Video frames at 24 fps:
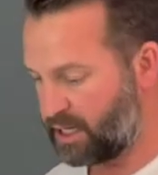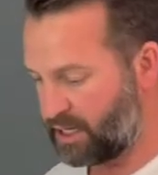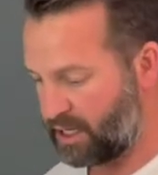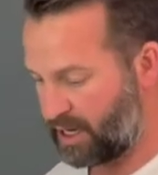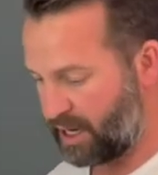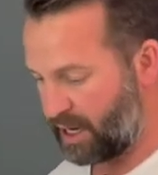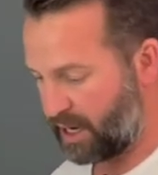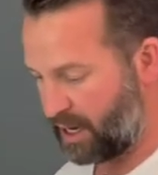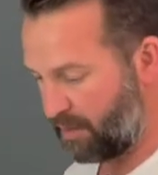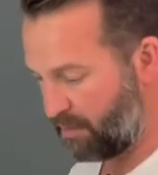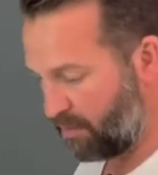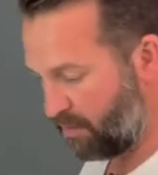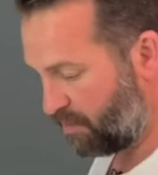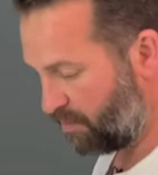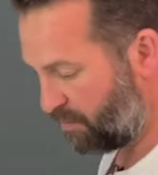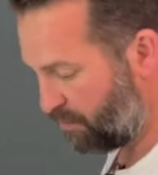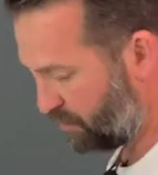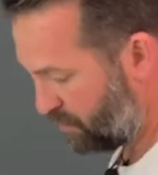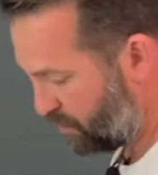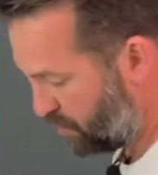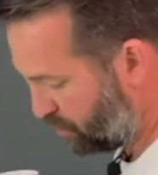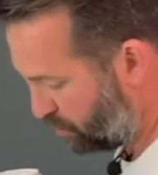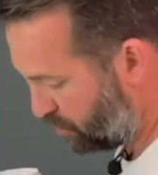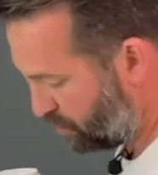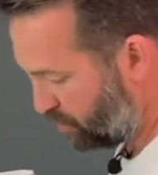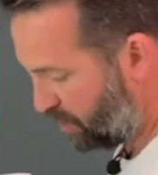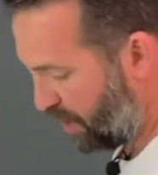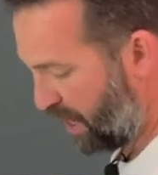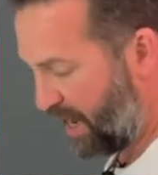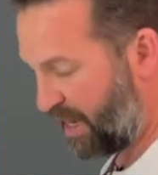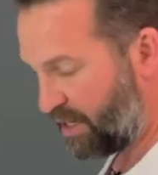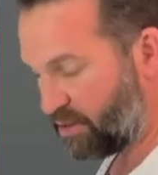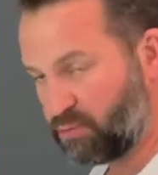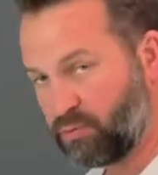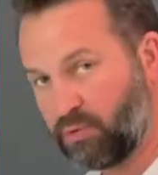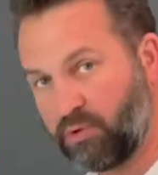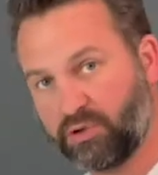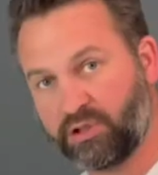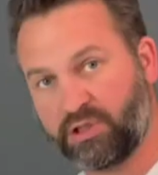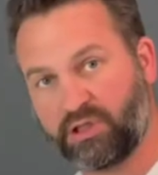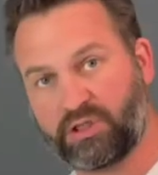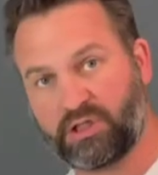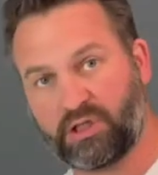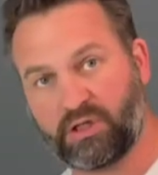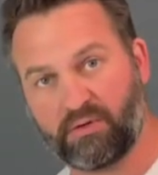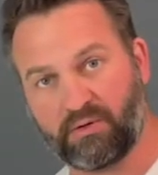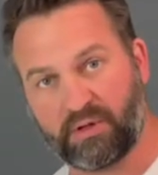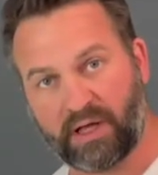Um, you're going to add water
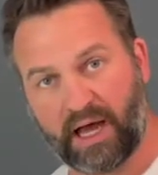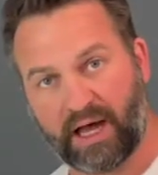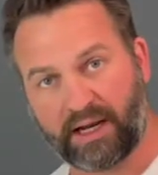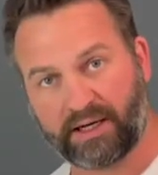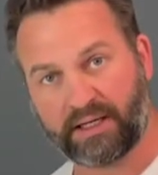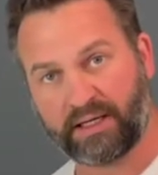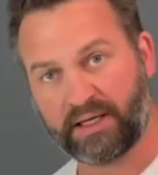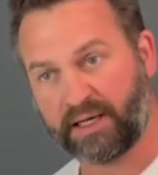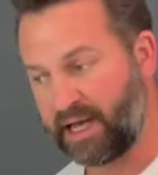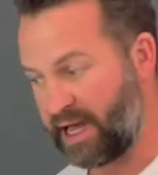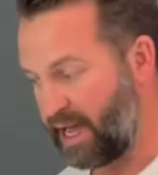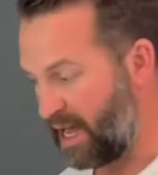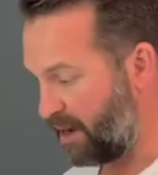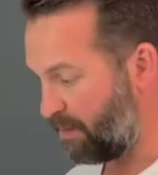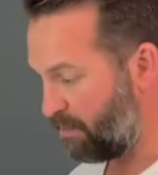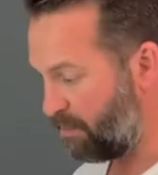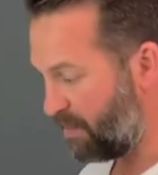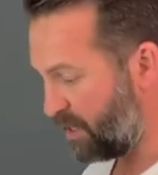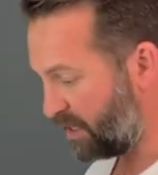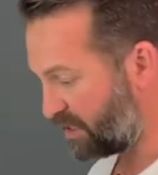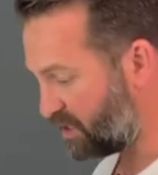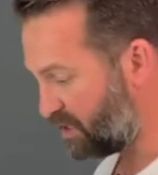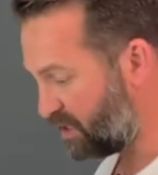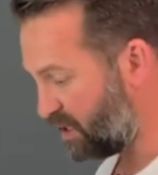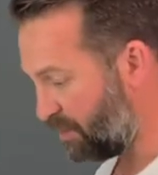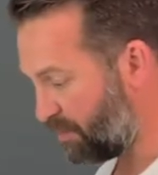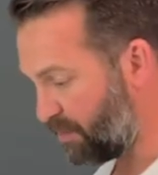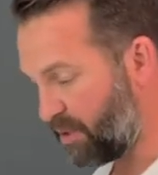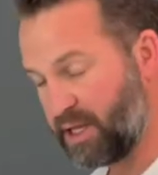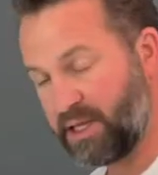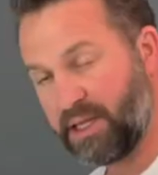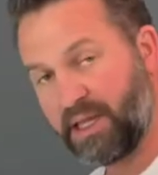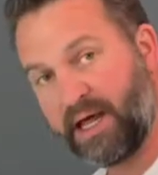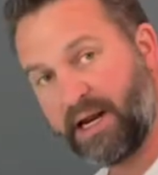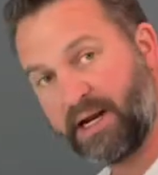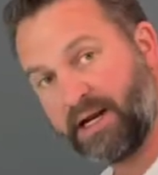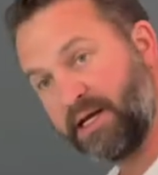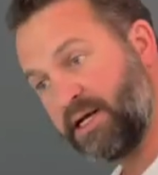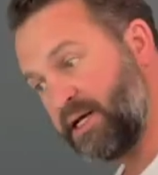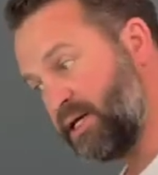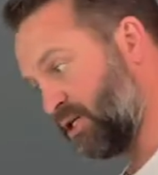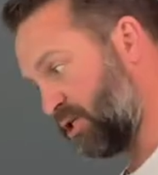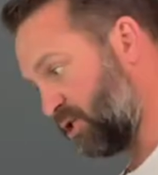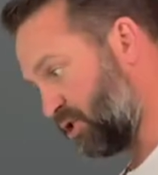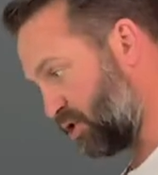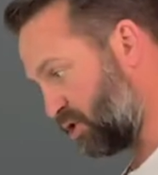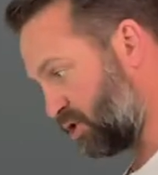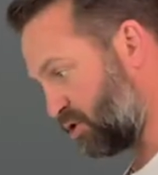to that and mix it up and then
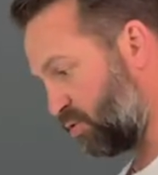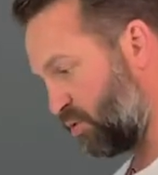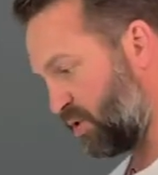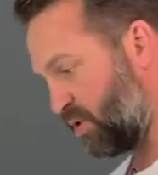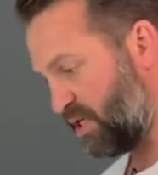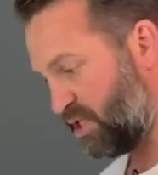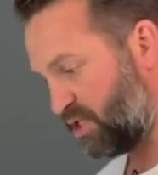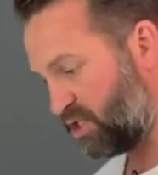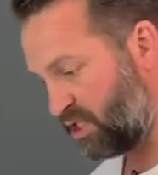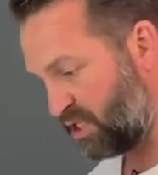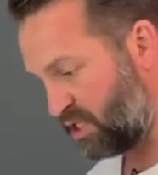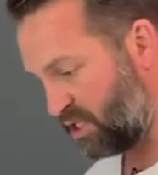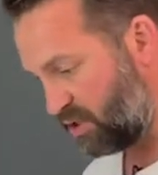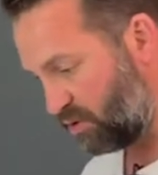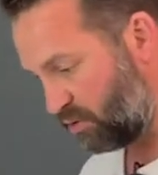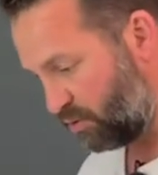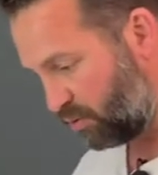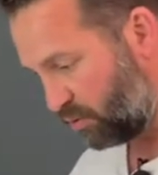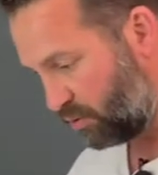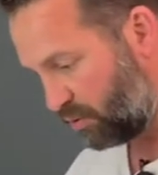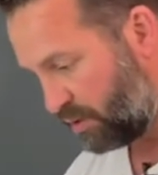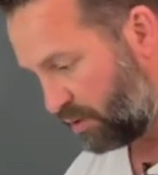squeegee or